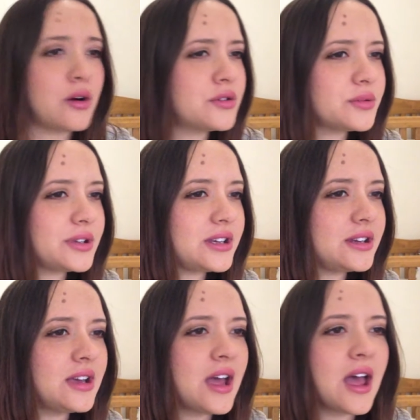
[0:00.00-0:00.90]
old were
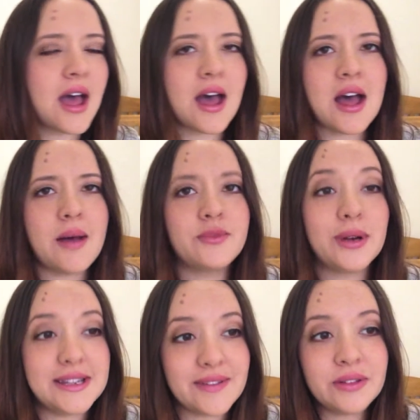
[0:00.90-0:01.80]
you?
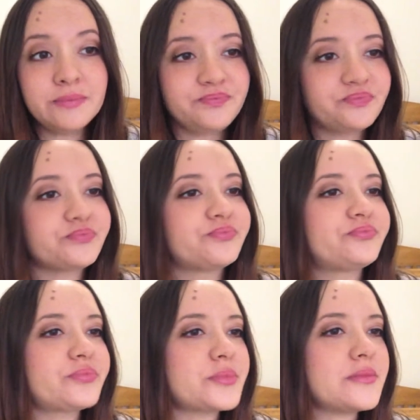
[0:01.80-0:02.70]
27.
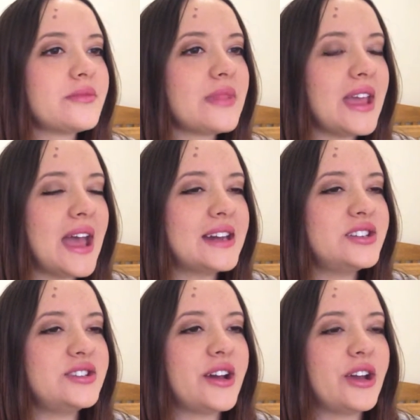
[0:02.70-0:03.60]
How did
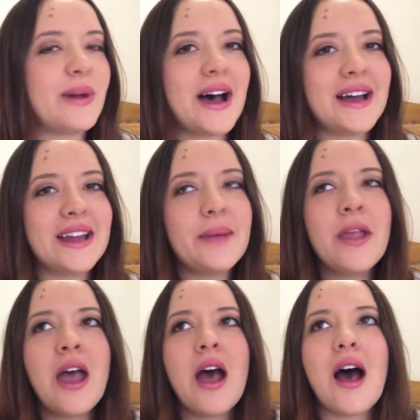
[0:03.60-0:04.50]
you tell your partner?
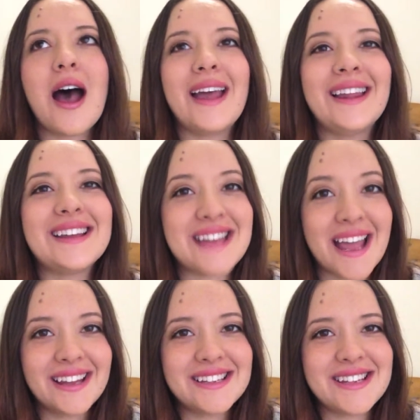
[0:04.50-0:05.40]
I let
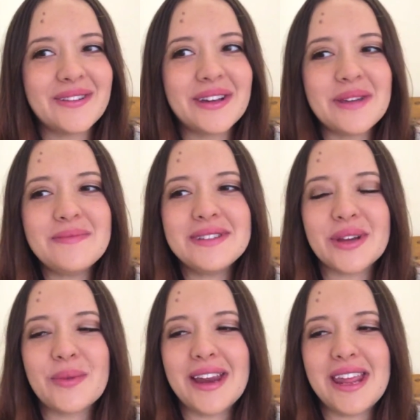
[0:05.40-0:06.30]
Taylor tell him.
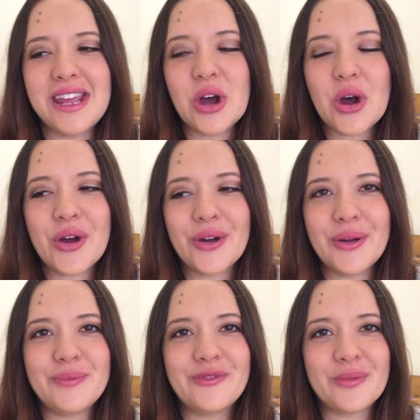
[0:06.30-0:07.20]
So when he got
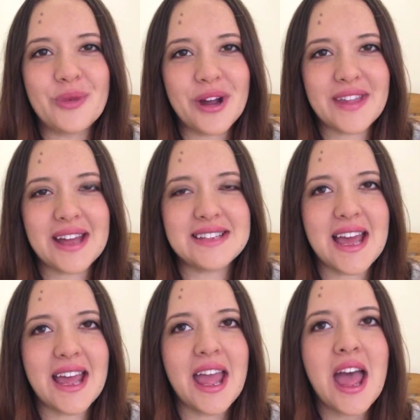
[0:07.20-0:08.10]
home from work that
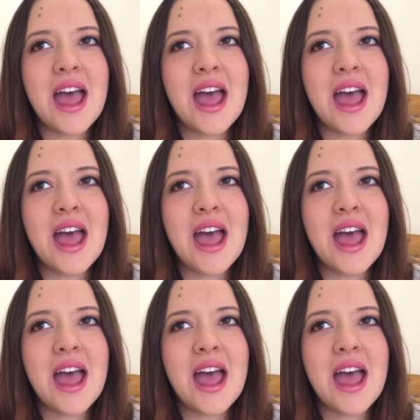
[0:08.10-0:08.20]
day,